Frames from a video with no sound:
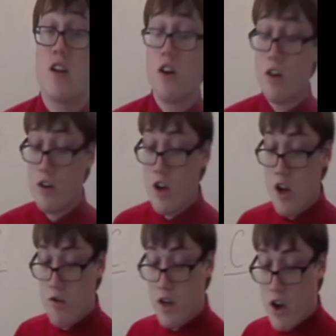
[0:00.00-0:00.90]
are
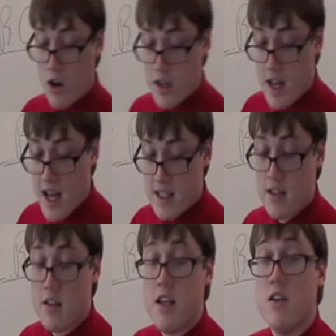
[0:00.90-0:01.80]
regarded
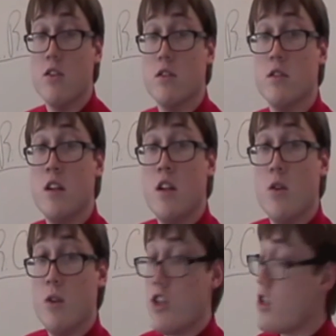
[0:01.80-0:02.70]
as legal,
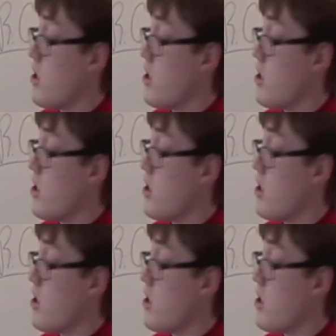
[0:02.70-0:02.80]
which is a